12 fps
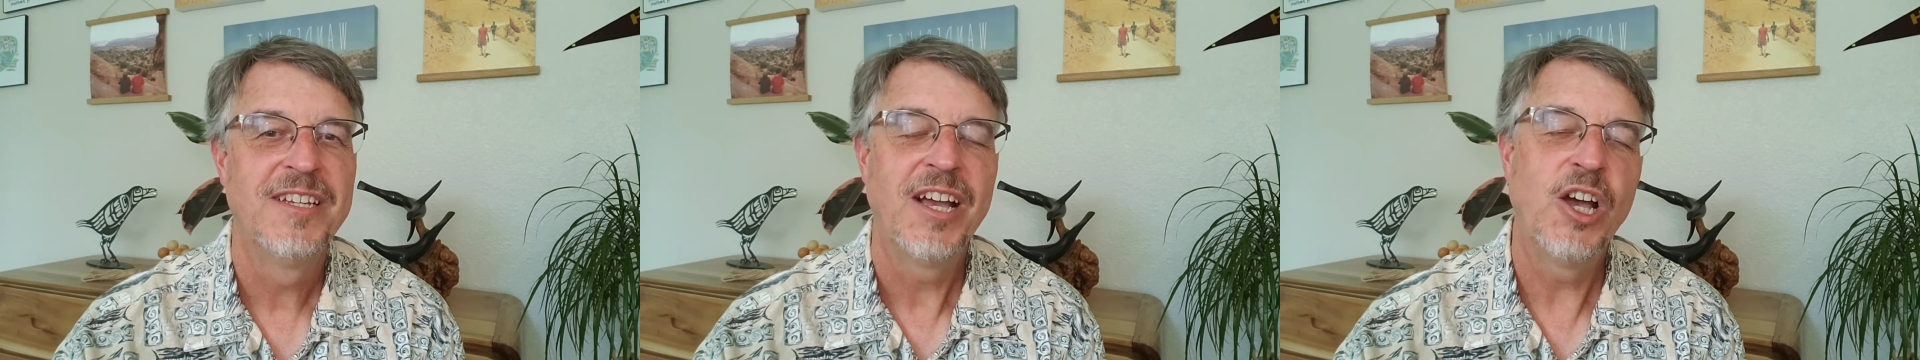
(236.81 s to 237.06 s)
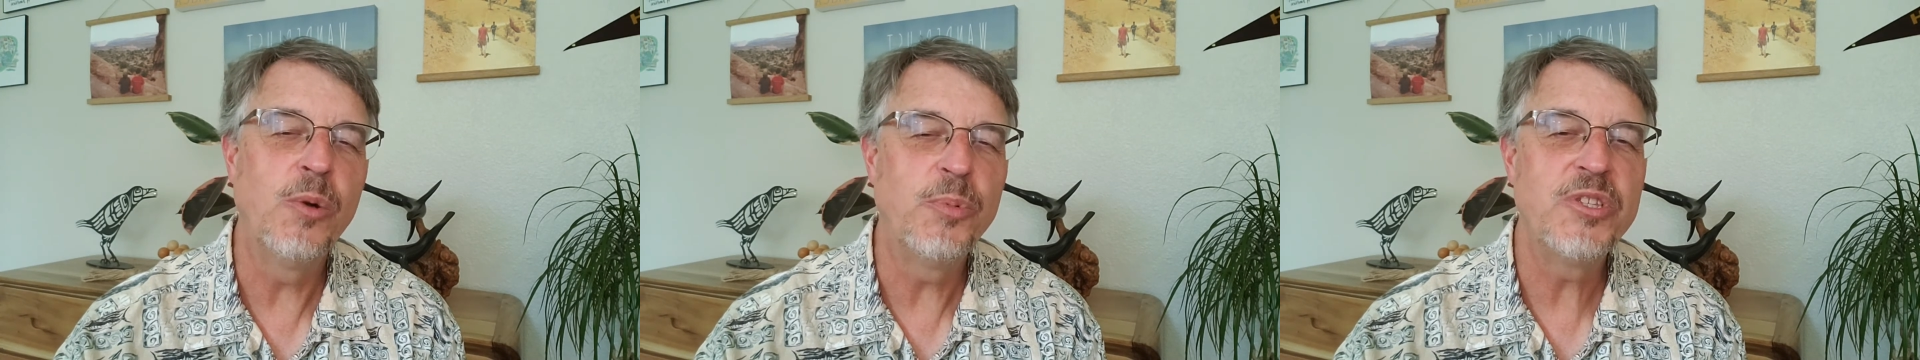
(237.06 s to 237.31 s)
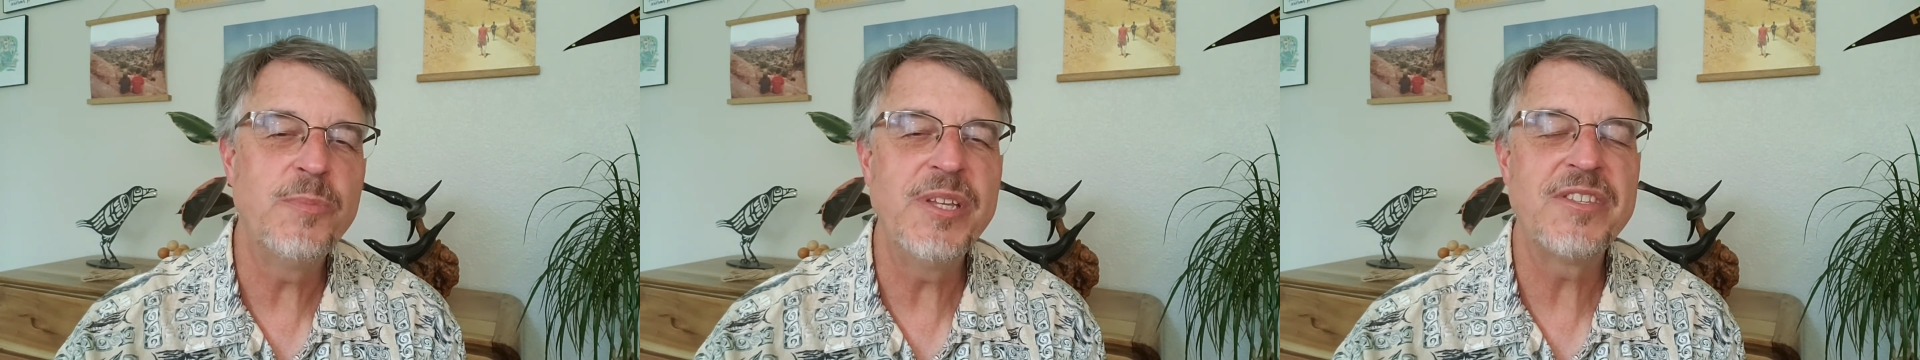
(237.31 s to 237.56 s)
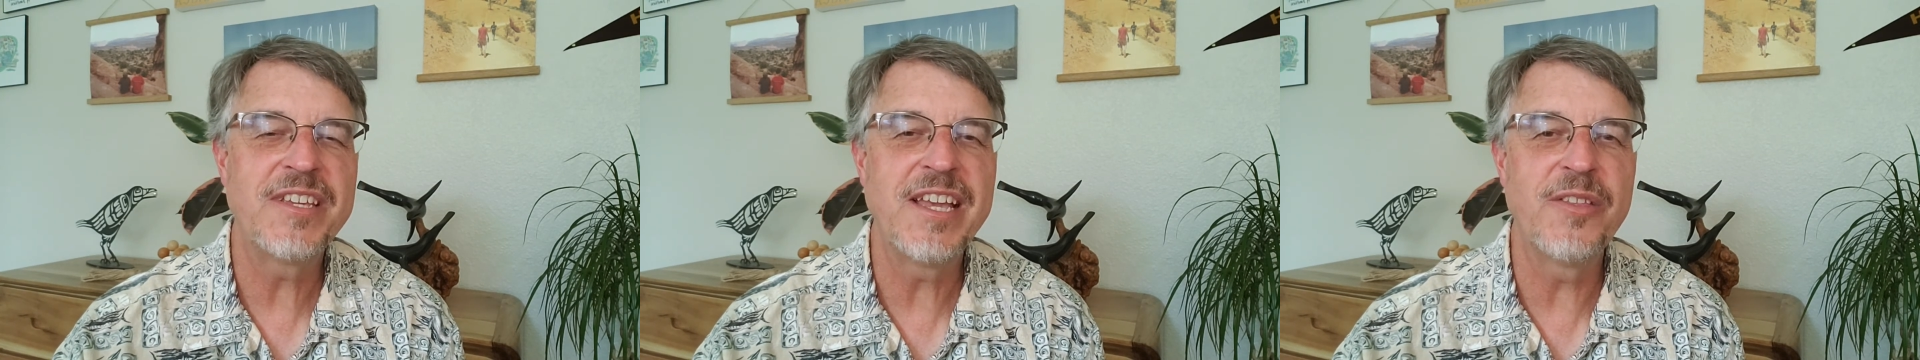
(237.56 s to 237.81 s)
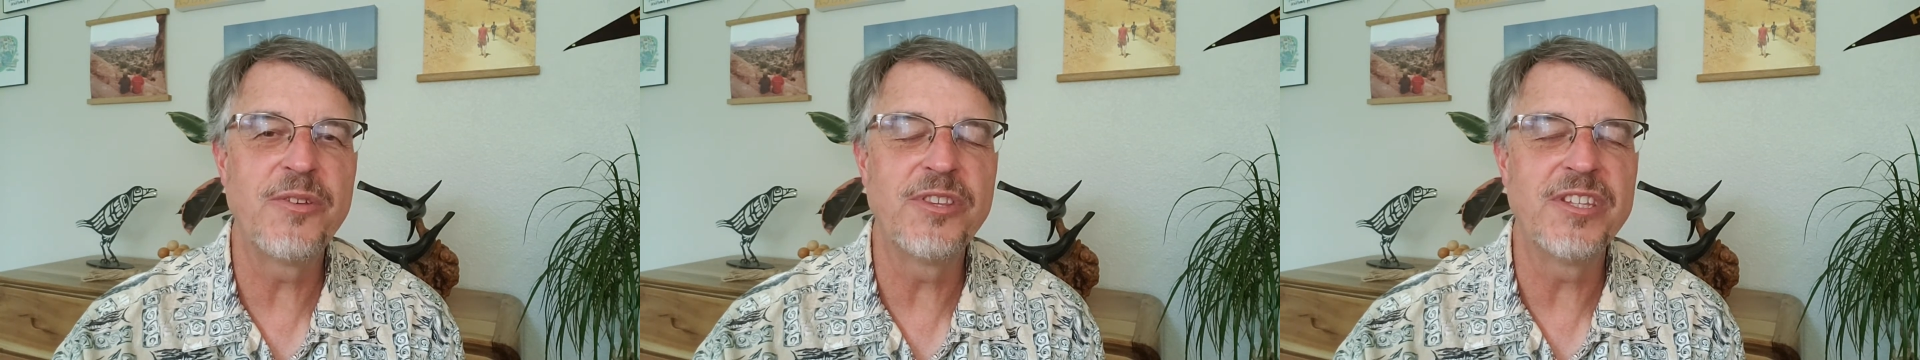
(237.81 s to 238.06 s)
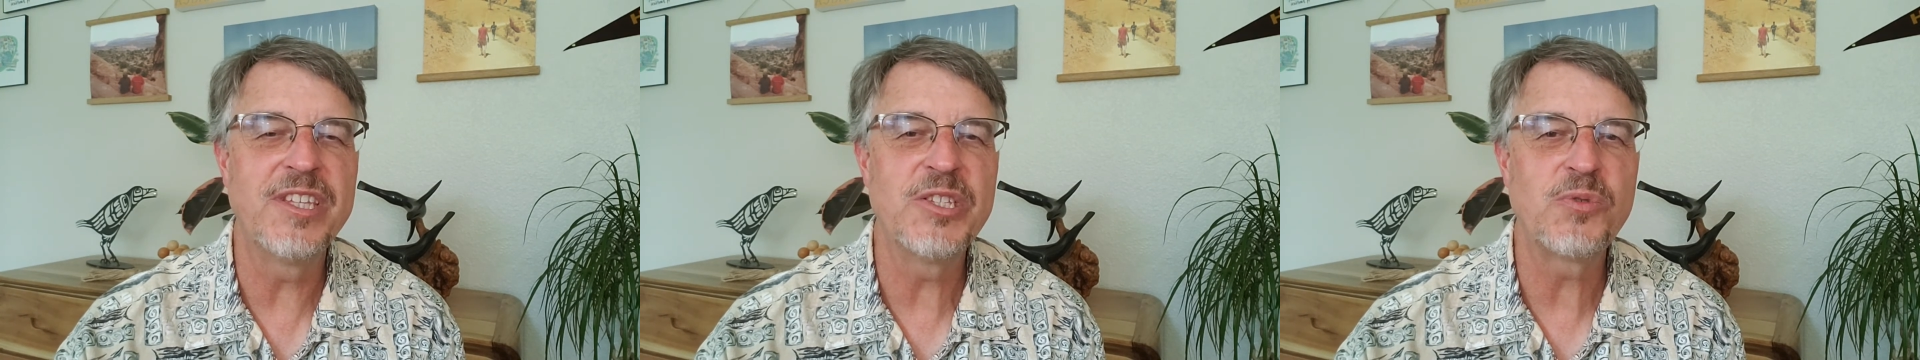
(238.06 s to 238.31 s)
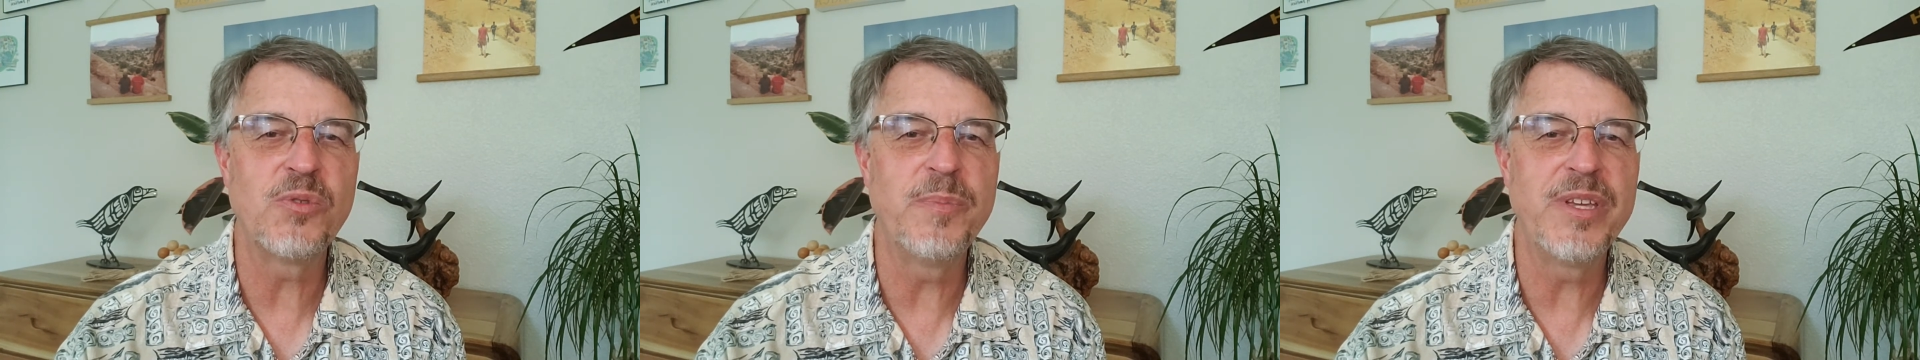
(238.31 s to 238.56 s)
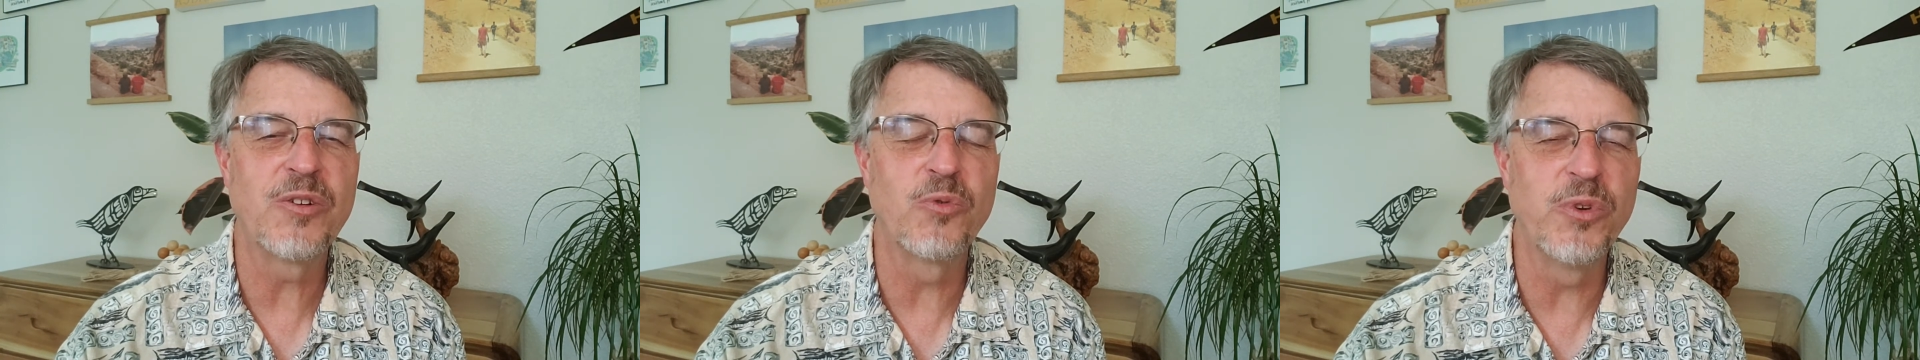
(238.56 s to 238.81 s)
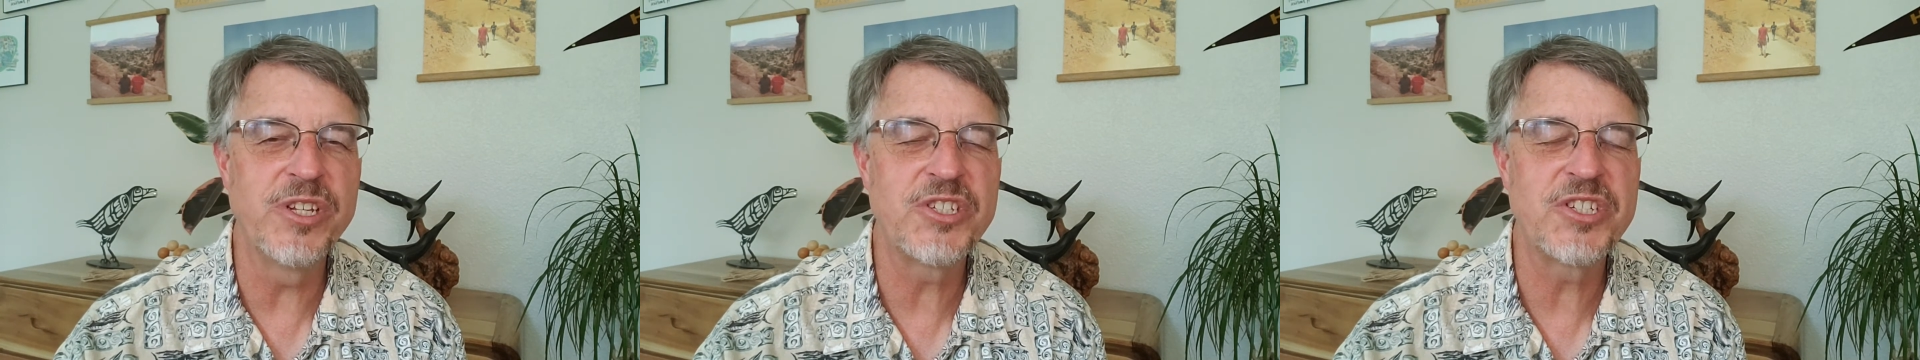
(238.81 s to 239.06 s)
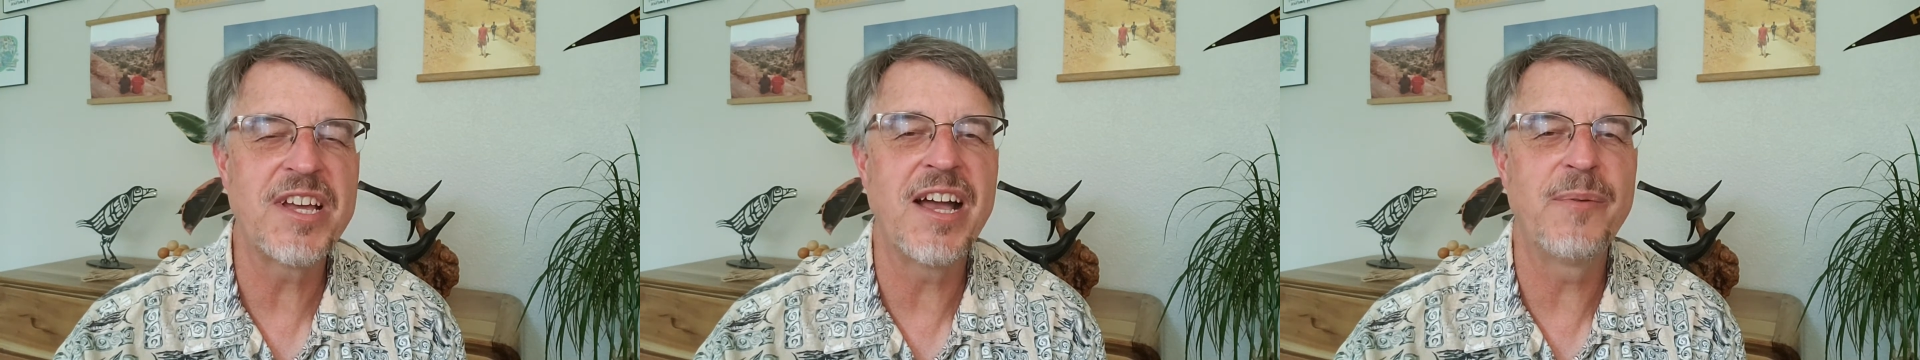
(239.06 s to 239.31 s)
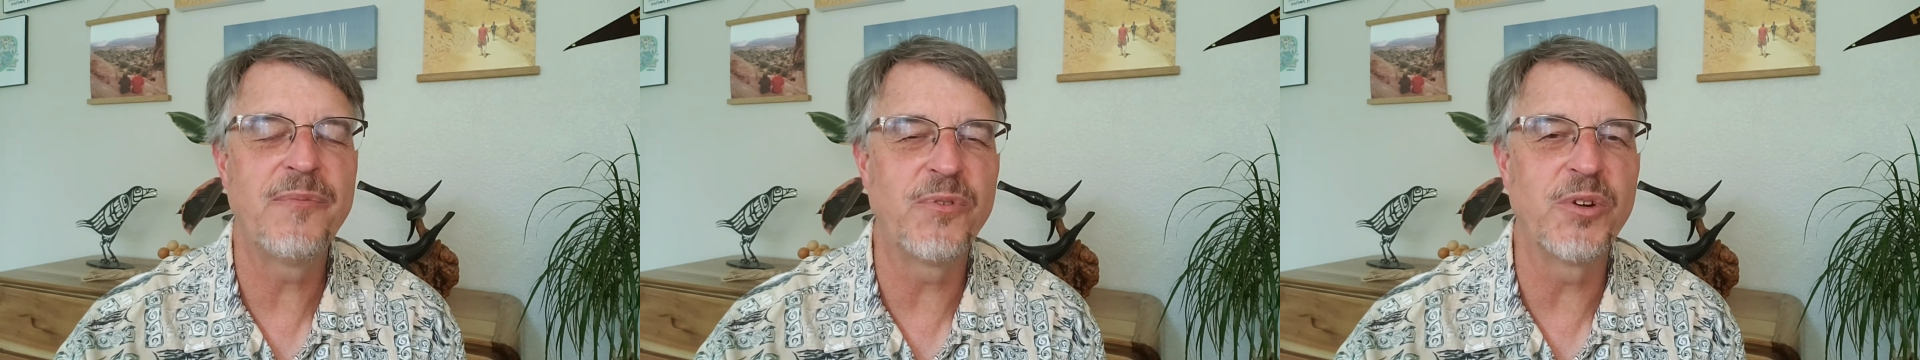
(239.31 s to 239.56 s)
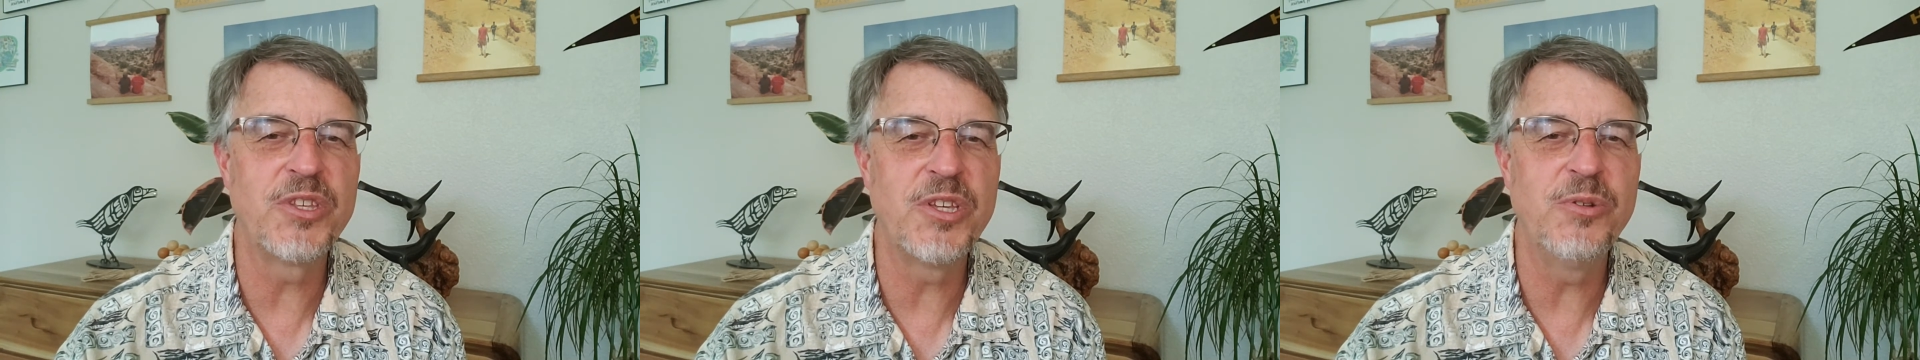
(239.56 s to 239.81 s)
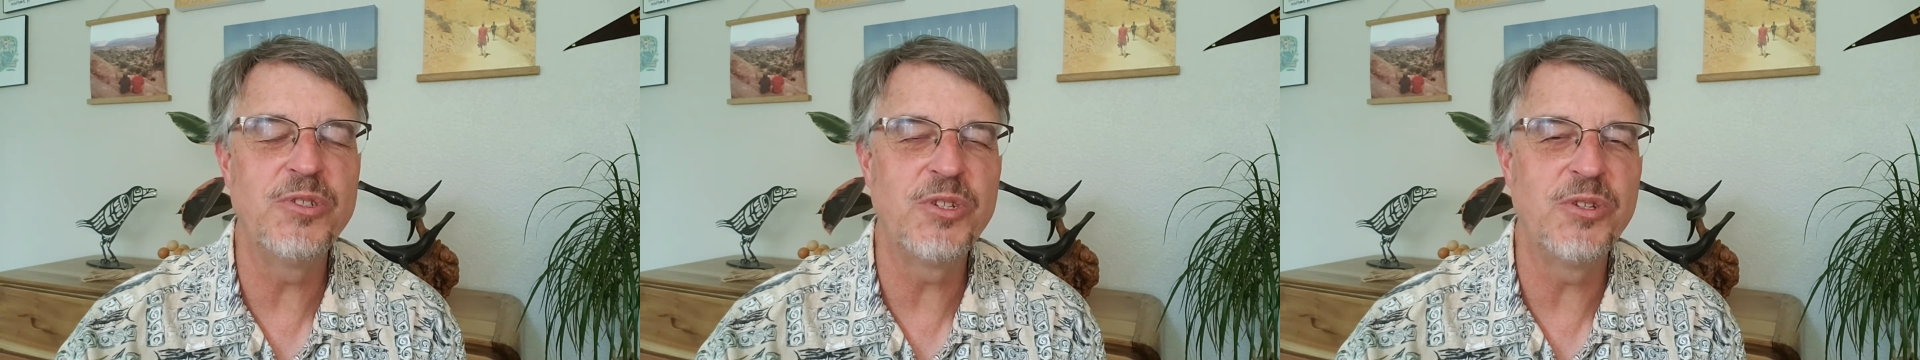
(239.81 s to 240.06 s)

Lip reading: I hope when you meet together that this will be a rich time for you as you